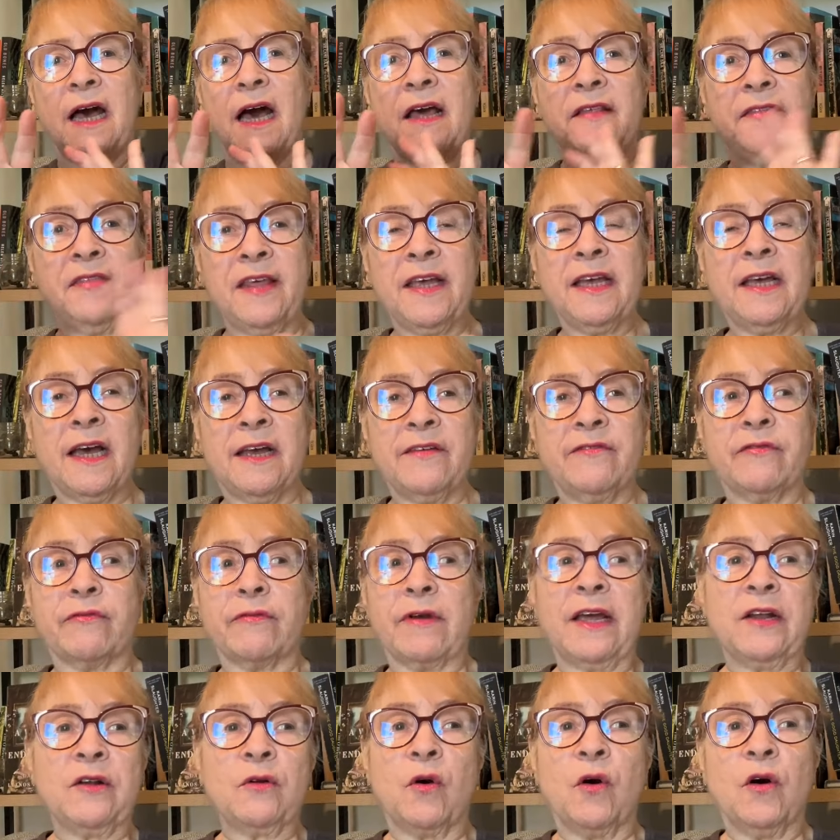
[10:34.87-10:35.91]
think I've
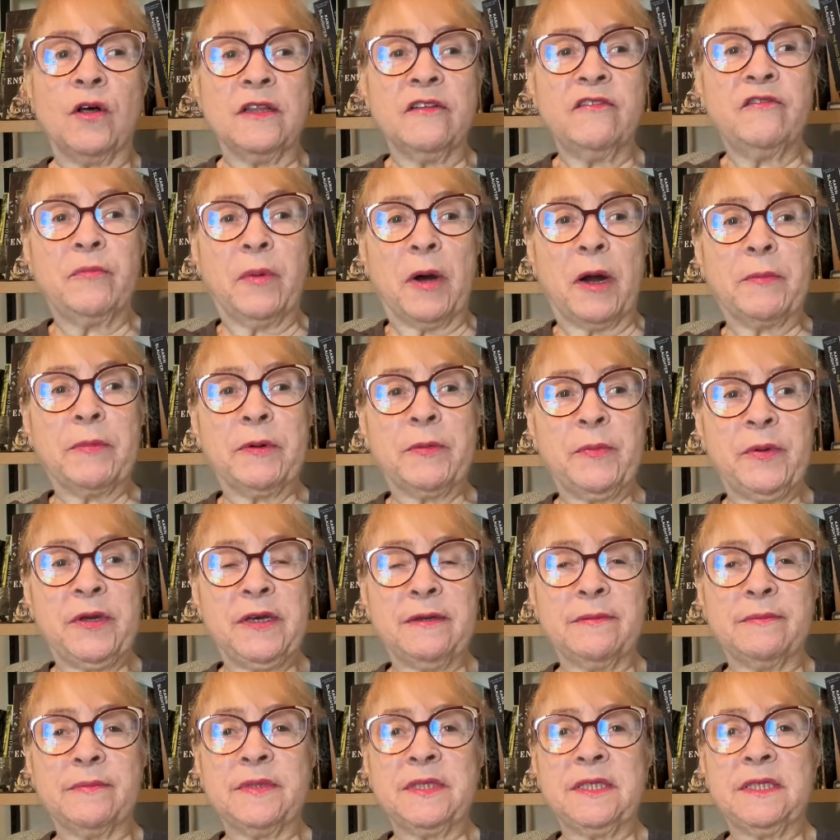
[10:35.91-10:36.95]
read all of Barbara
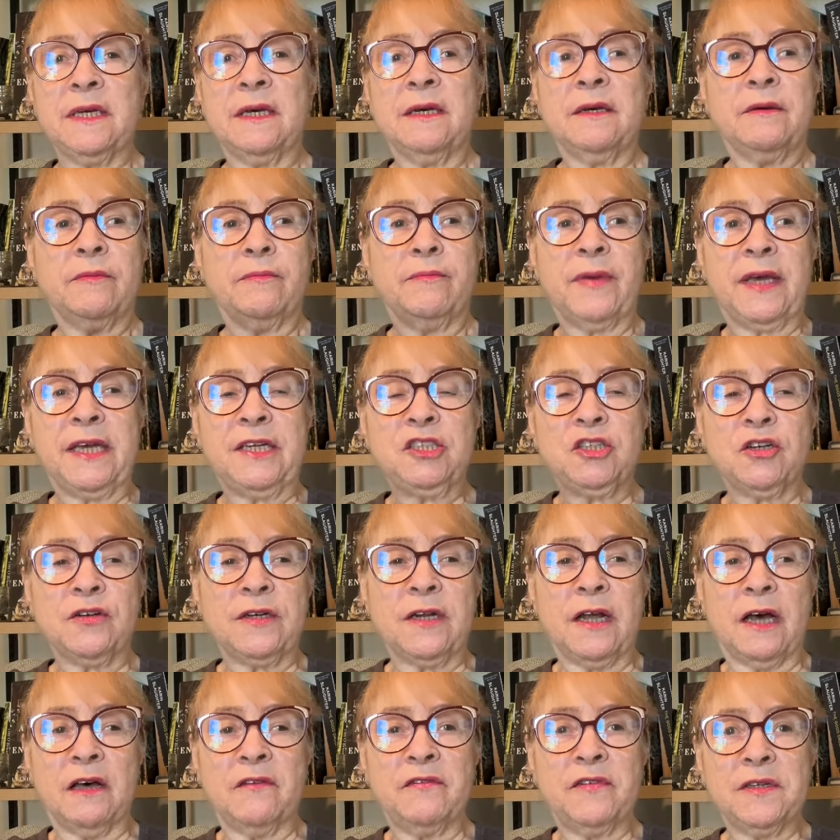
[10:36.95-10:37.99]
Pym's major
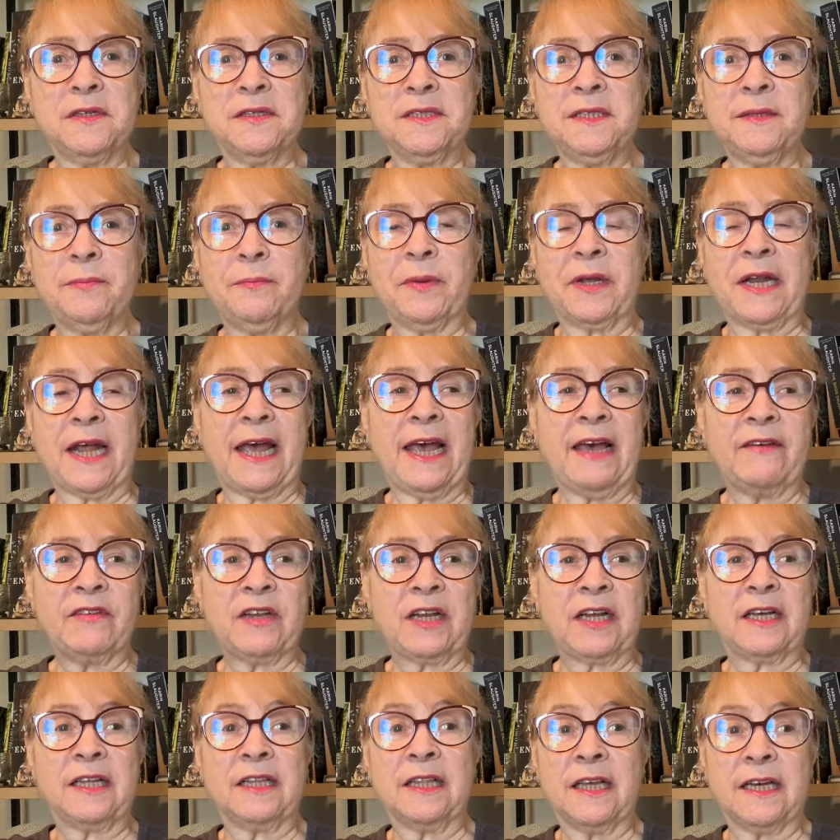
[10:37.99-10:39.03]
novels, but I
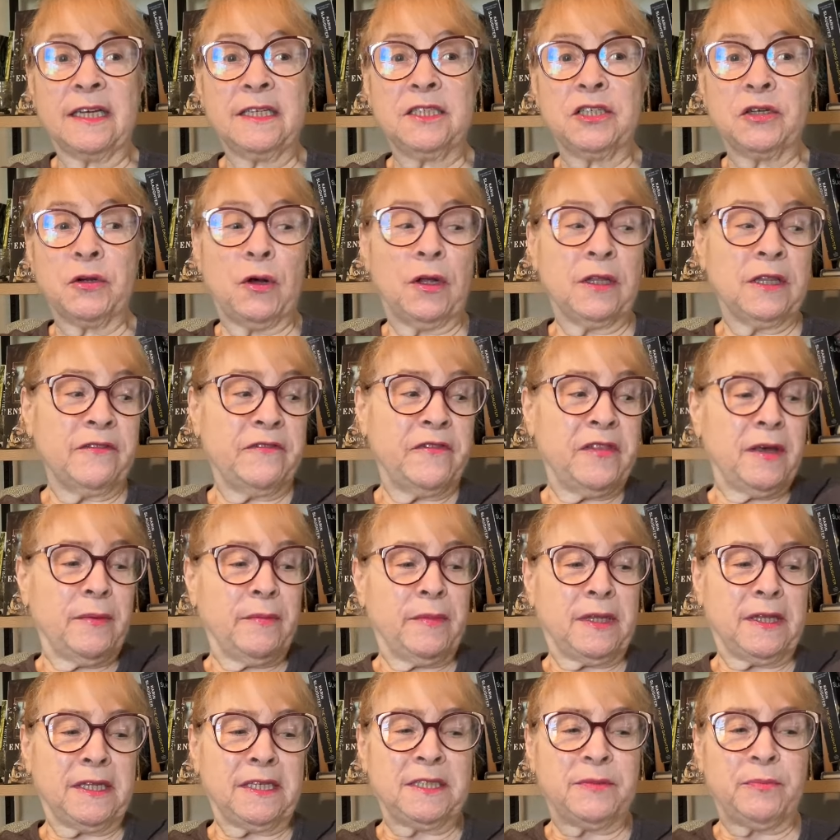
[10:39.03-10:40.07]
haven't collected all of
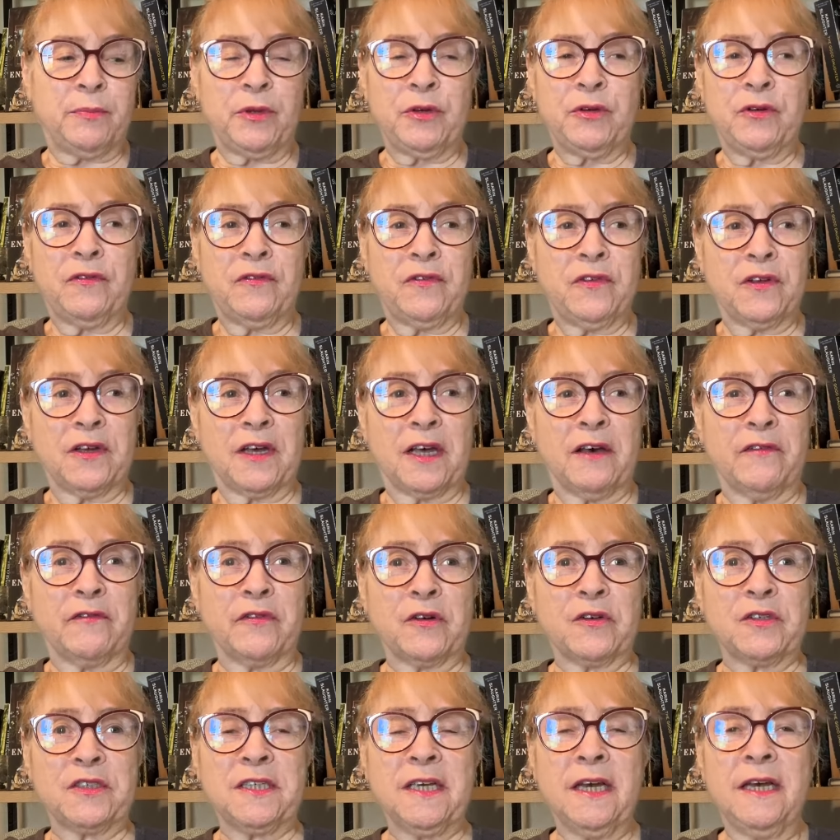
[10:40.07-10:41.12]
them in these beautiful
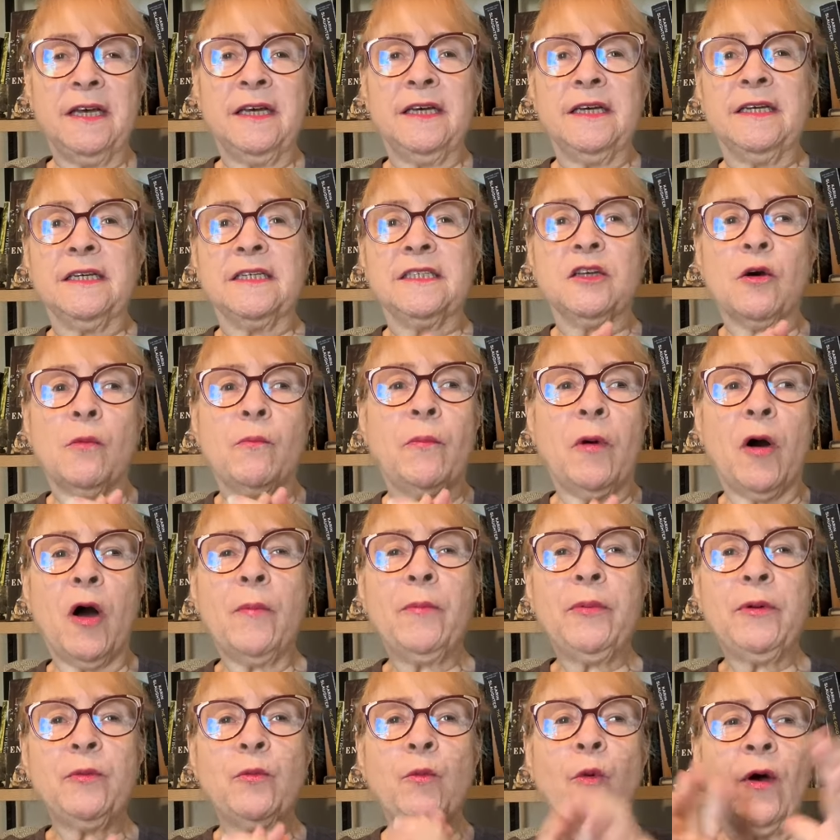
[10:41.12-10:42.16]
covers. So
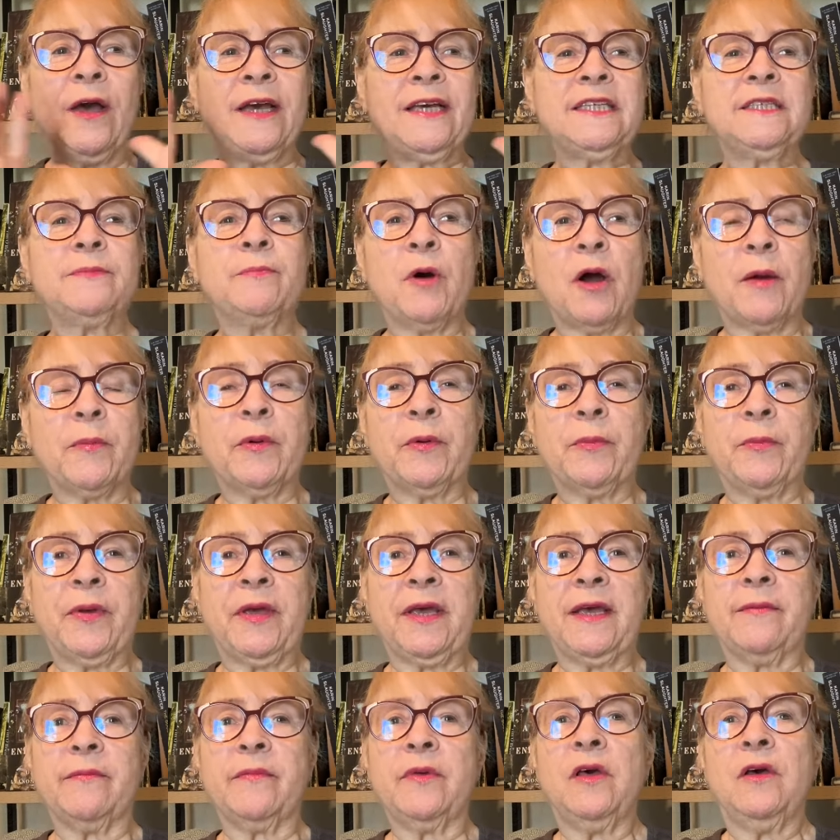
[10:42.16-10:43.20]
why is Barbara
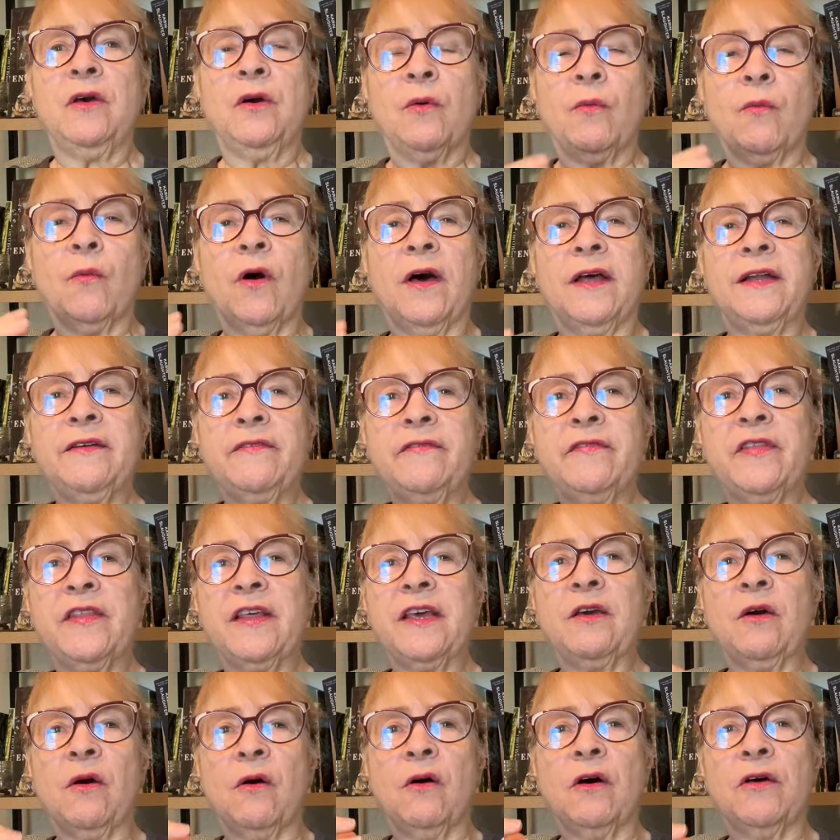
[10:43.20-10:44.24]
Pym one of
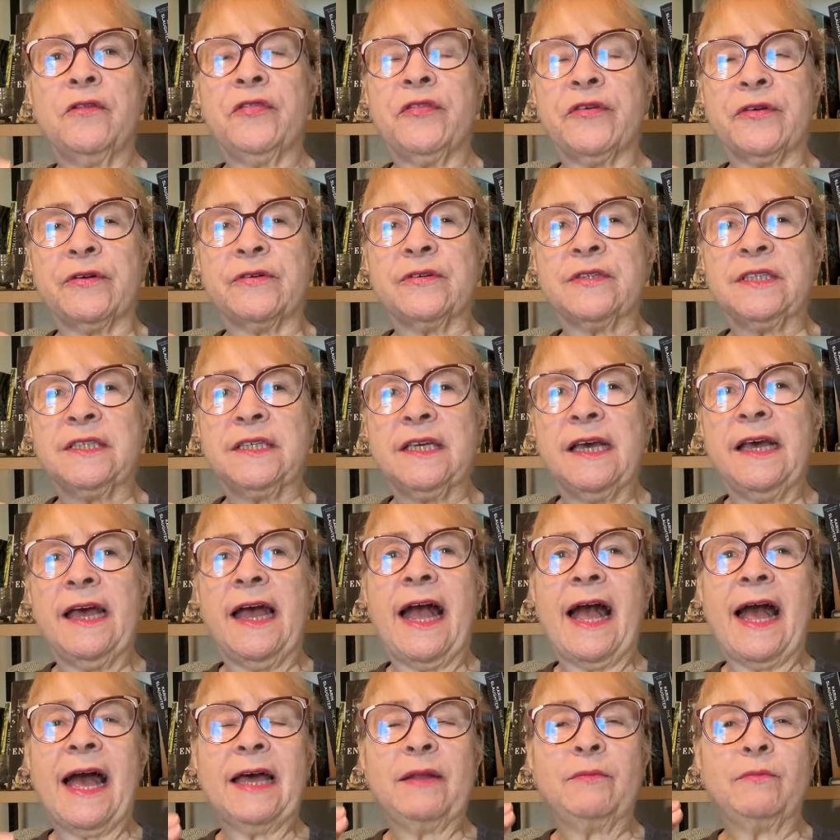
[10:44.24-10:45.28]
the authors
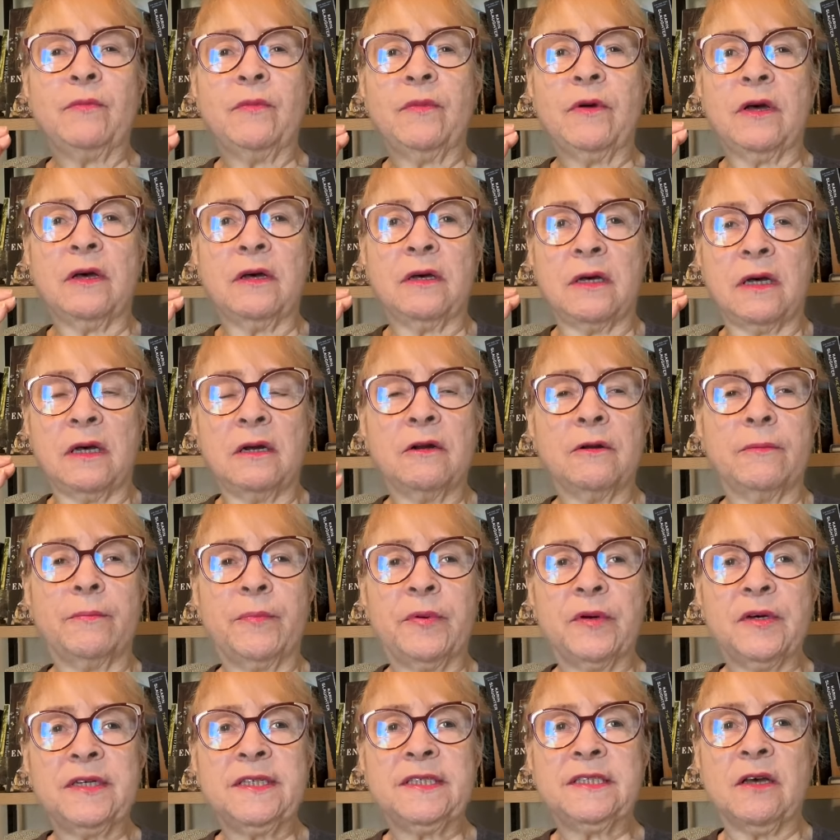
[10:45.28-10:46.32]
and her
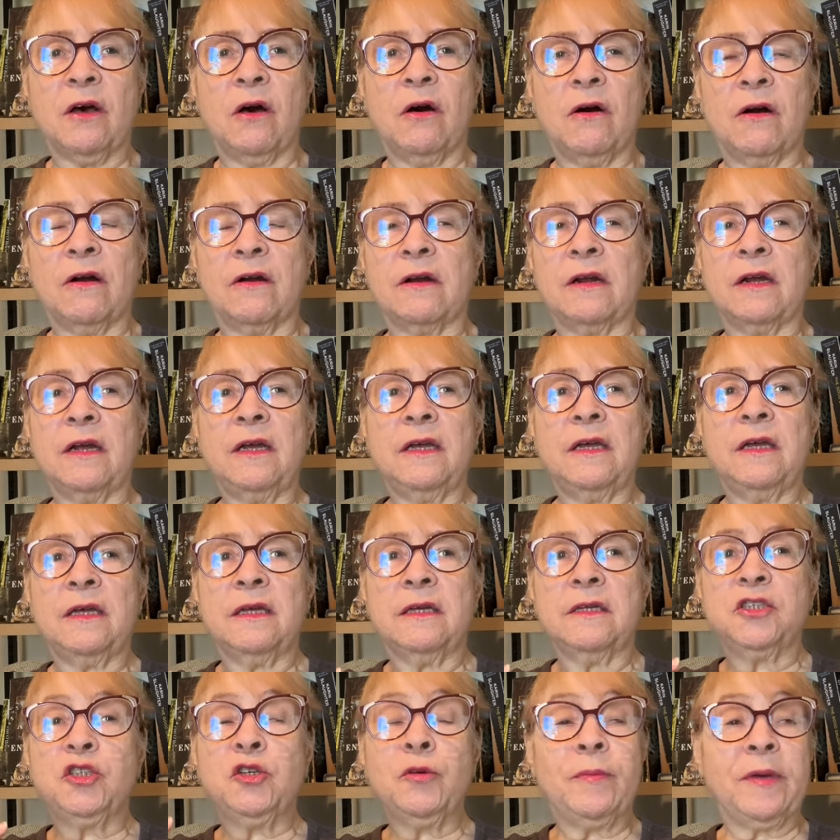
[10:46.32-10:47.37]
books are
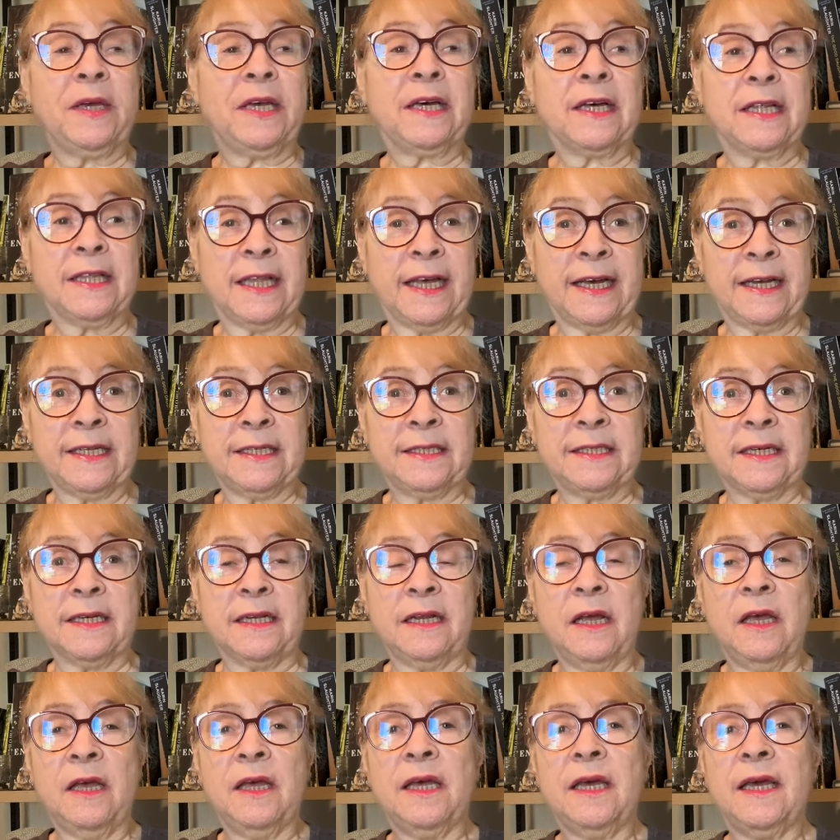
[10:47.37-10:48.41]
to be collected?
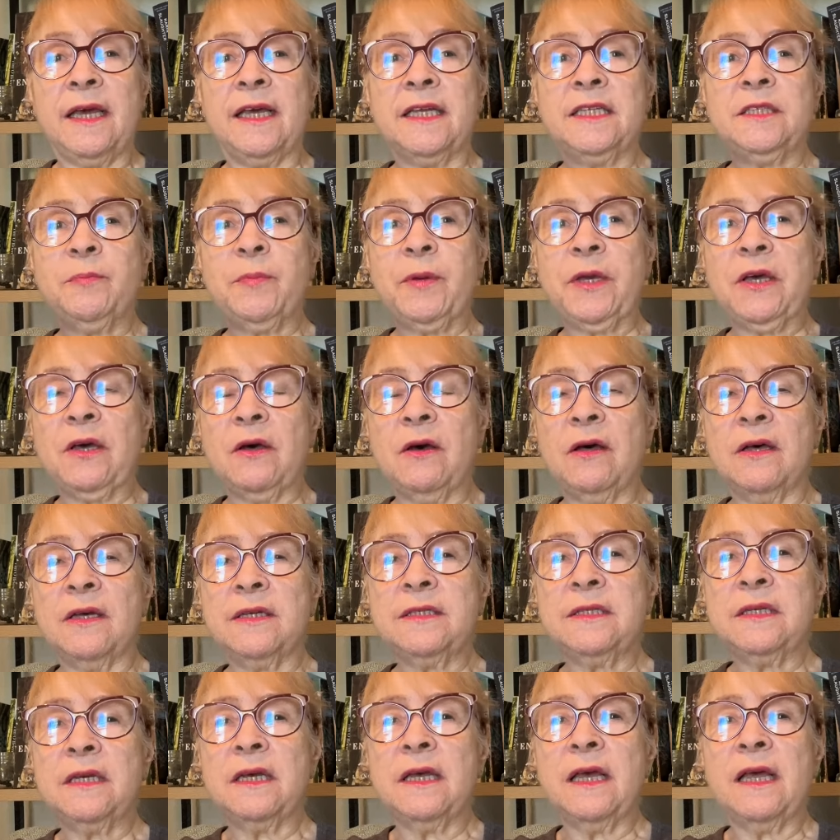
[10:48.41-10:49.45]
It's
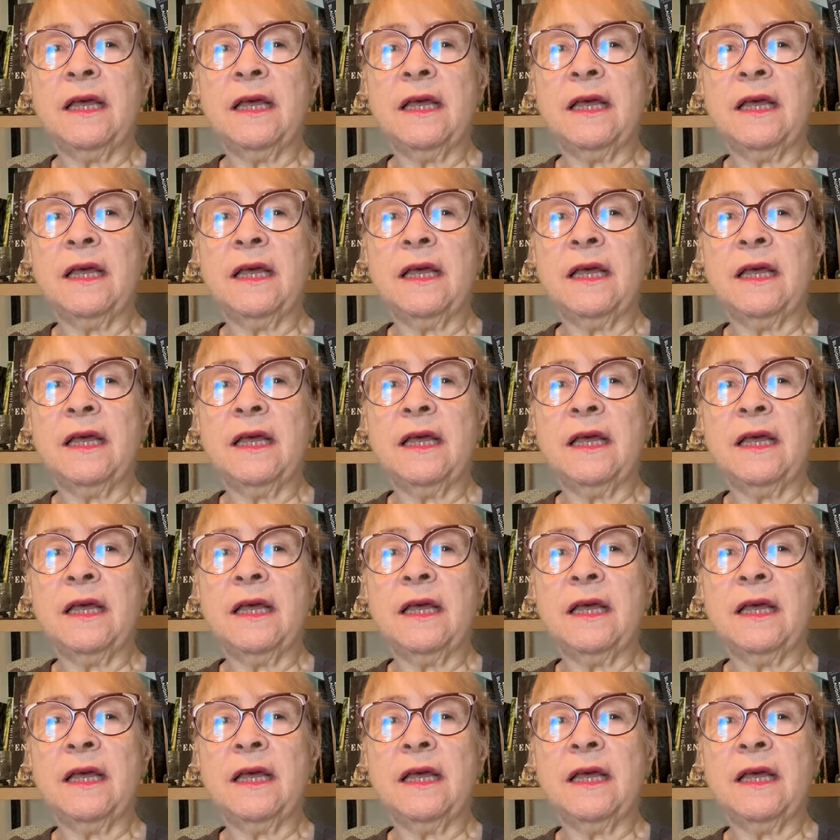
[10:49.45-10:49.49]
because